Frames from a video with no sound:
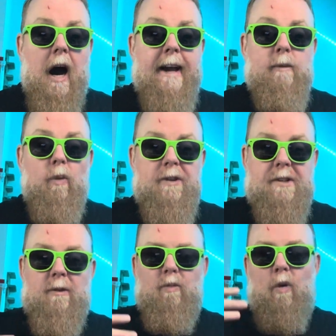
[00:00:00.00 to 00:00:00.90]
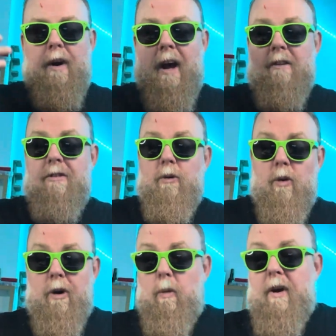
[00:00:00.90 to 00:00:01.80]
It wasn't what I
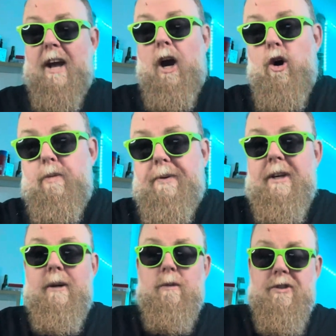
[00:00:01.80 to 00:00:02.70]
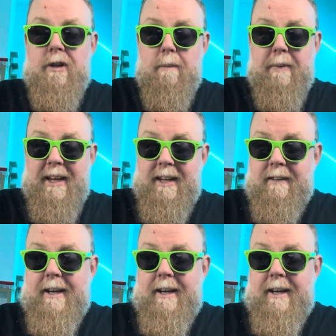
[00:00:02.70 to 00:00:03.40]
thought or what I hoped it was going to be.